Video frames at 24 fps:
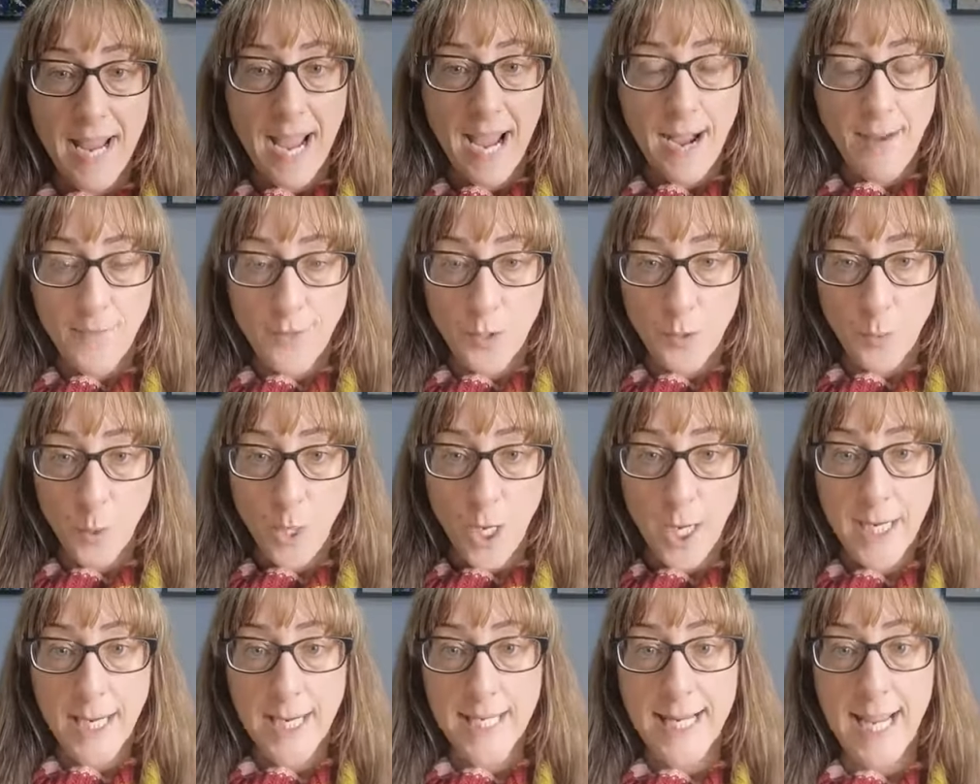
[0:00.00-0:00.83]
You have to
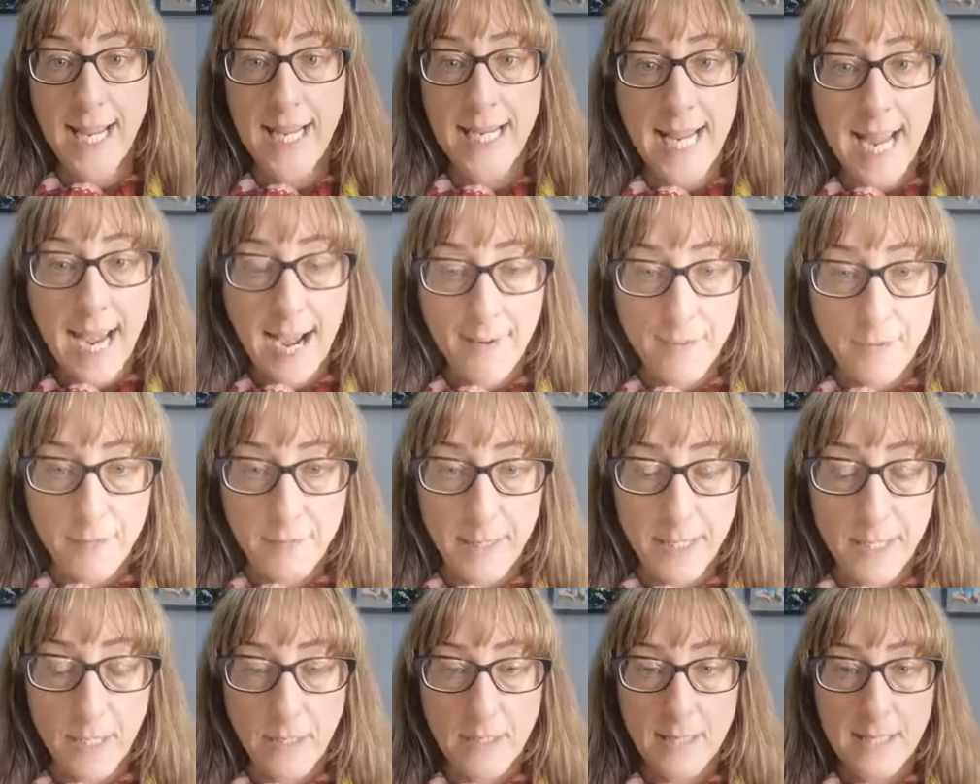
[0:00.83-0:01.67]
work at it. You have
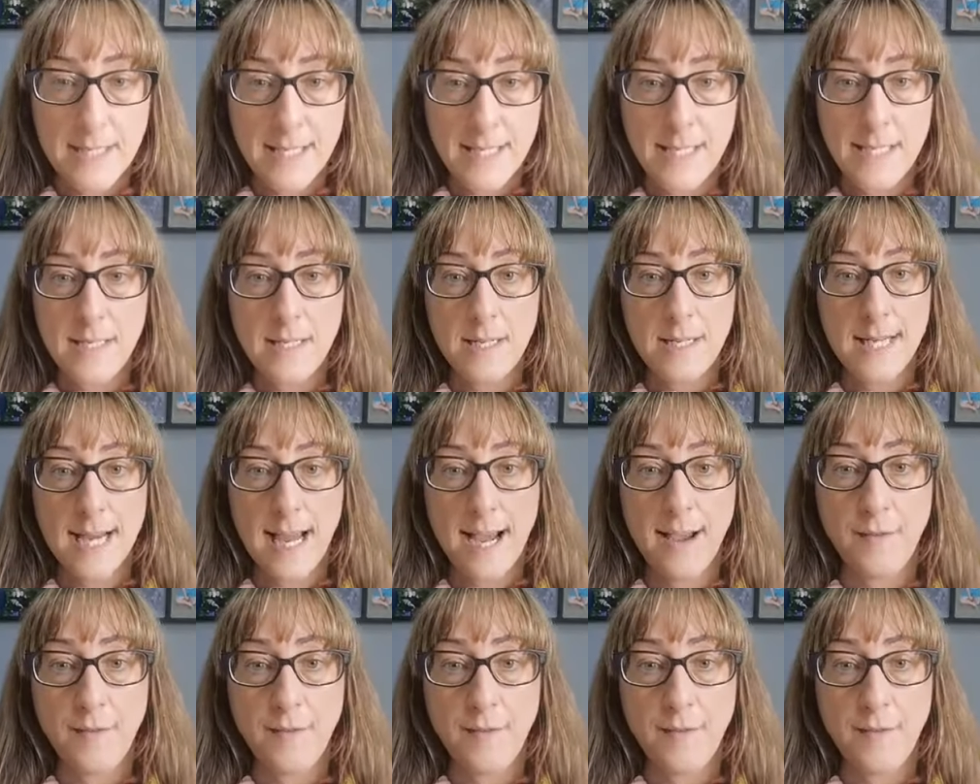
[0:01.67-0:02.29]
to be consistent.